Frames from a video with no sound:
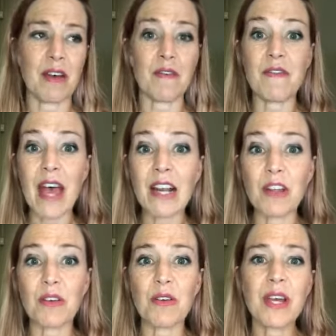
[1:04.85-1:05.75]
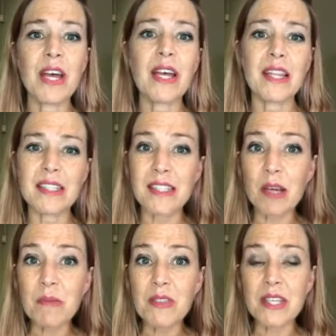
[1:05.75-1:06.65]
uh, value that
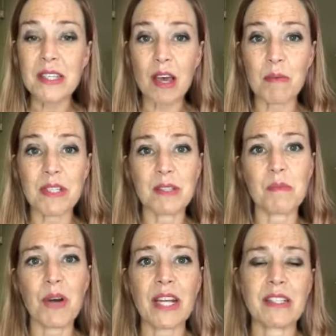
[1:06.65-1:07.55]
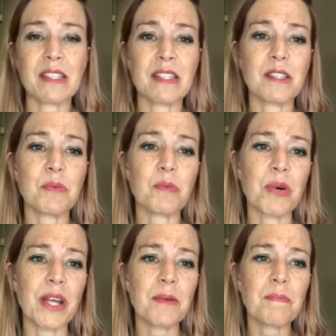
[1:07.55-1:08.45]
some of these habits and practices will
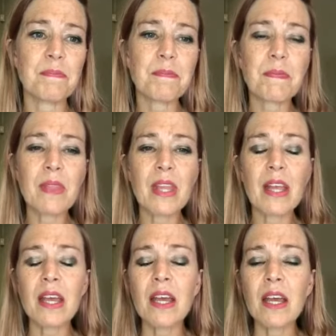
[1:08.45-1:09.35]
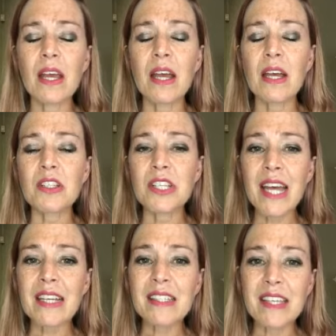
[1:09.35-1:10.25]
bring.
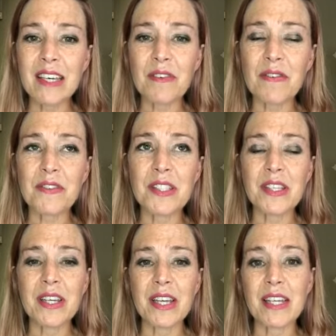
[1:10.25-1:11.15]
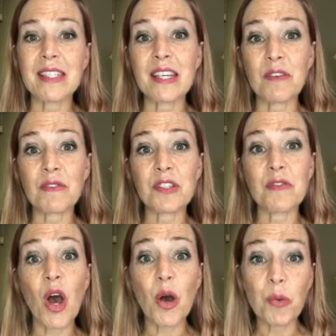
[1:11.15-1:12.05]
Today's gift is the gift
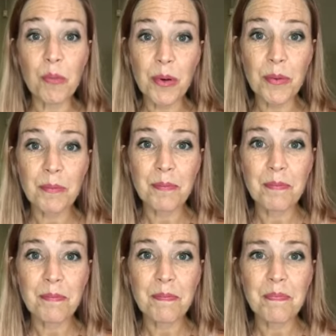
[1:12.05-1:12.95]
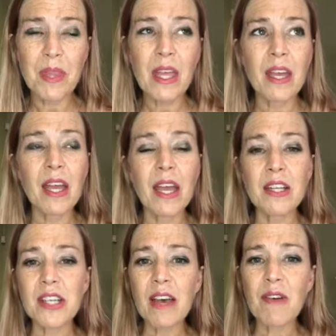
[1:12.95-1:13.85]
of hope.
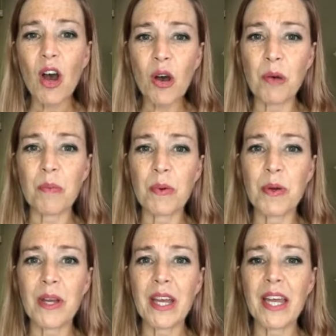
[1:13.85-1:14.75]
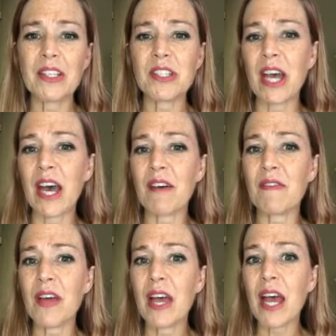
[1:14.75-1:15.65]
To have hope is to
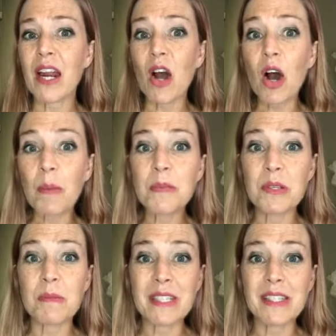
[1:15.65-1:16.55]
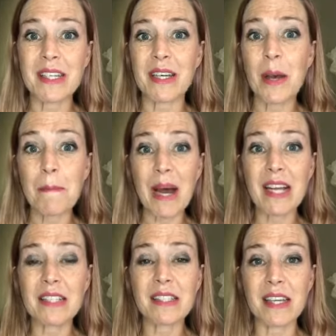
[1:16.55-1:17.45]
have an optimistic
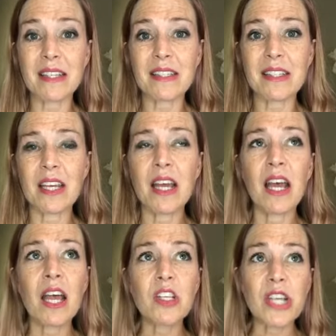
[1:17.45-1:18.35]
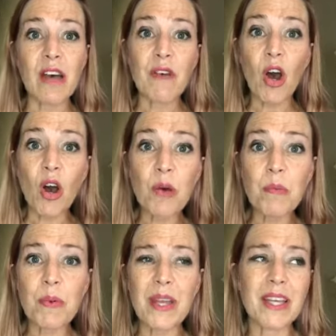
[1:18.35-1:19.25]
mindset. To have
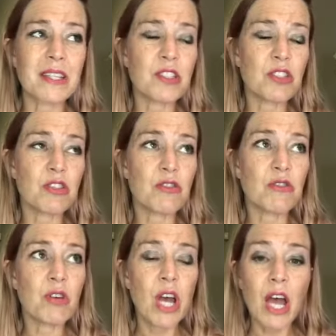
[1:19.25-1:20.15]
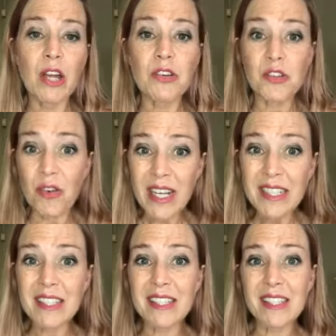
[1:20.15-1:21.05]
hope is to
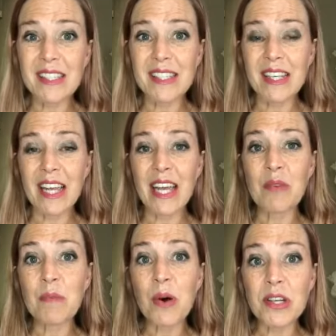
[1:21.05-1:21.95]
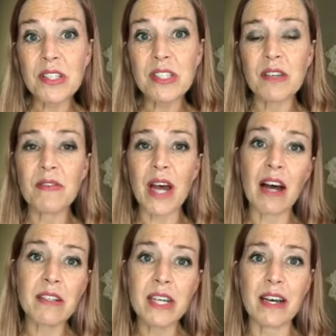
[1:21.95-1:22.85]
trust in positive
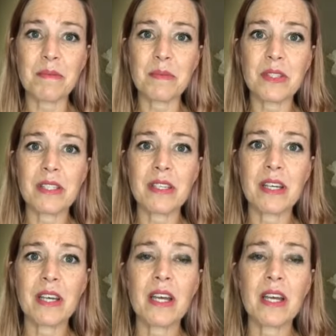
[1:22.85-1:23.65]
outcomes.